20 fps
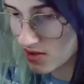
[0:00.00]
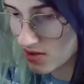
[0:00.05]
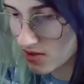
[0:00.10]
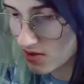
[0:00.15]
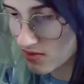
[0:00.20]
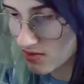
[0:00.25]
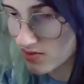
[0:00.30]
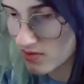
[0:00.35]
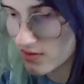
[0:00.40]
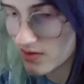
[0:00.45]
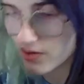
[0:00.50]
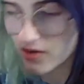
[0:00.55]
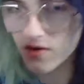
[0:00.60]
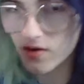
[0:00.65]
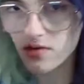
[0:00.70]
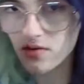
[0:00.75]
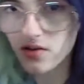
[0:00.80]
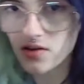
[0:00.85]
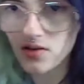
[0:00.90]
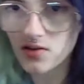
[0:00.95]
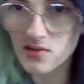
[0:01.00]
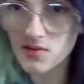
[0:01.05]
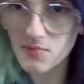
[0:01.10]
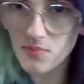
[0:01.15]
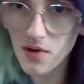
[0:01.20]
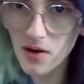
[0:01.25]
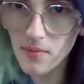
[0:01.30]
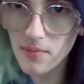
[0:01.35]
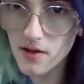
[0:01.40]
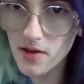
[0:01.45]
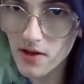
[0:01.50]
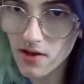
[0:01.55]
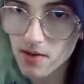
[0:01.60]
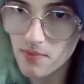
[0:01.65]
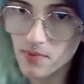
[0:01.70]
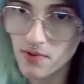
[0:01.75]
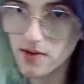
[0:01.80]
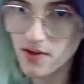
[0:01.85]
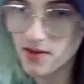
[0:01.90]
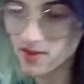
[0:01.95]
There you go. You can just pop it out of
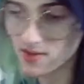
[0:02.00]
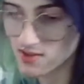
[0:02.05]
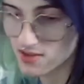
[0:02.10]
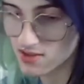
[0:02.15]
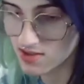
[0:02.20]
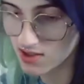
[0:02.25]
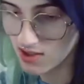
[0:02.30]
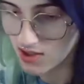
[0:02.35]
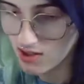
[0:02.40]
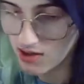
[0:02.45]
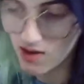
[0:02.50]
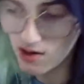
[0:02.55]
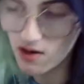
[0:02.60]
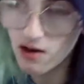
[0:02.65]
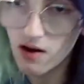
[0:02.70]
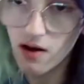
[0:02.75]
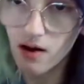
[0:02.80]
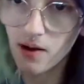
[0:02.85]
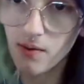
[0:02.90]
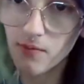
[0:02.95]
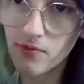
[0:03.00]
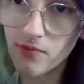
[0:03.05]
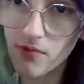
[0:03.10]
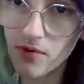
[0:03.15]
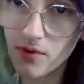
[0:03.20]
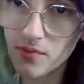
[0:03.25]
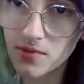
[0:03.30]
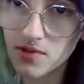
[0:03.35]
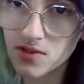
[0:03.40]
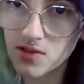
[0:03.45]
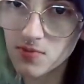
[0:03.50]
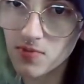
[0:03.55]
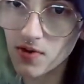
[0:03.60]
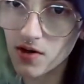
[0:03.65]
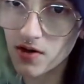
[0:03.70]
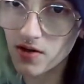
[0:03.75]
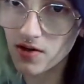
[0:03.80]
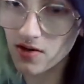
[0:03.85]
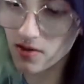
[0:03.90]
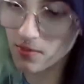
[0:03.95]
place um, from the
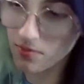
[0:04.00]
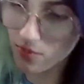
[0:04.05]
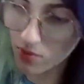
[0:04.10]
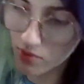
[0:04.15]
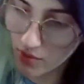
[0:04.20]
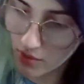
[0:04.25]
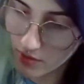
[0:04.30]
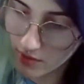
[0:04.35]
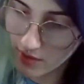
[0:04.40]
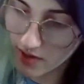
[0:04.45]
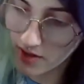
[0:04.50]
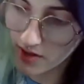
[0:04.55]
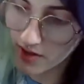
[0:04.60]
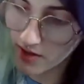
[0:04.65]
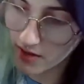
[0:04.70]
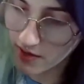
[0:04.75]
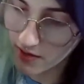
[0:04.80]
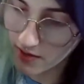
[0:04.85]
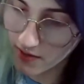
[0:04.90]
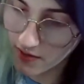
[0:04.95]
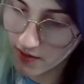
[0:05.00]
spot on the board right here.